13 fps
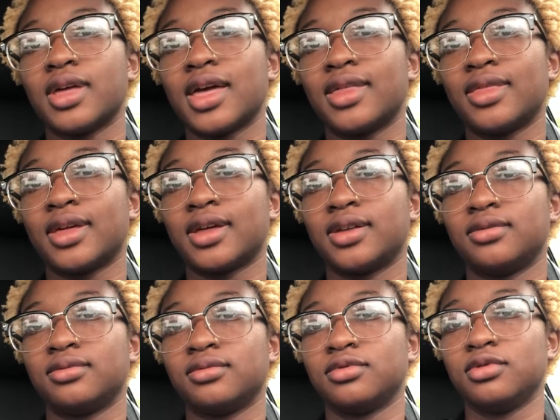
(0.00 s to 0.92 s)
and
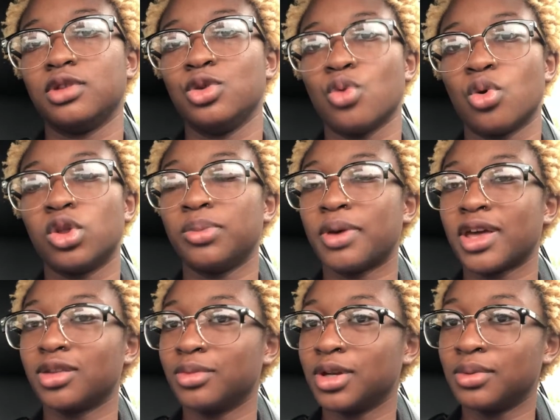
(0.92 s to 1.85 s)
then you only
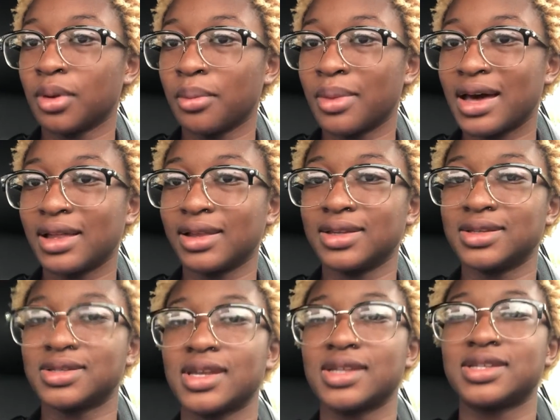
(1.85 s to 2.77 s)
pay the minimum
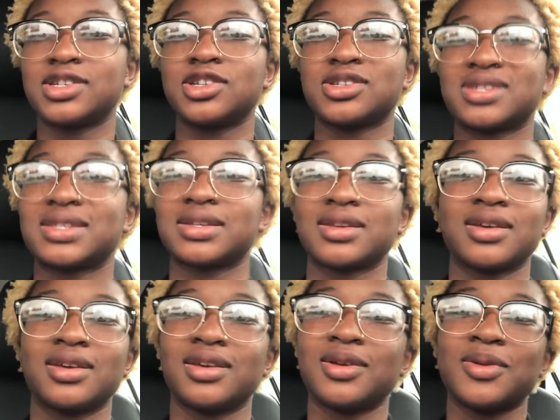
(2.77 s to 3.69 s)
balance, it's just,
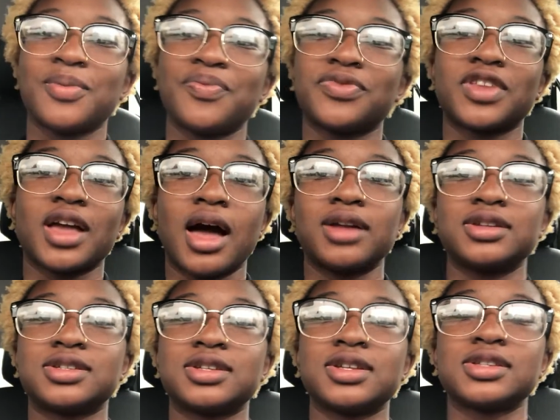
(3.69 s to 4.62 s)

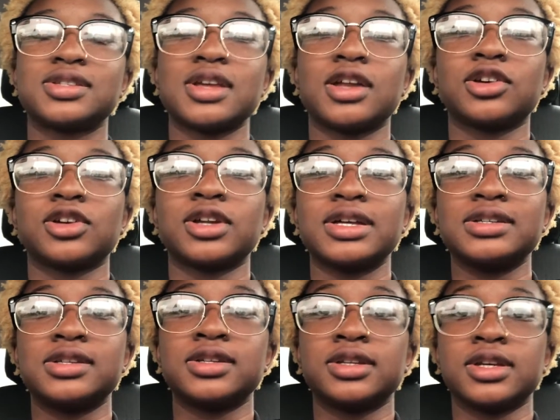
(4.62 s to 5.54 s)
honestly, it's not a good
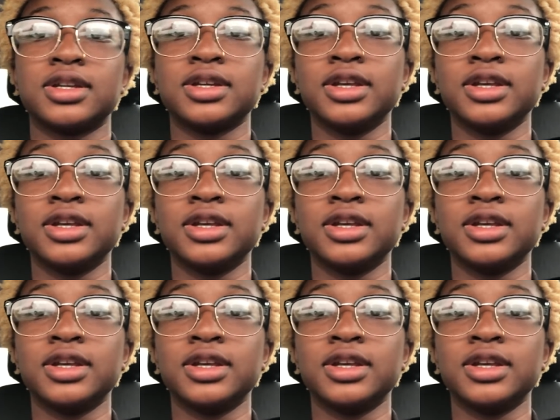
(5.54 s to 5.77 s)
idea to get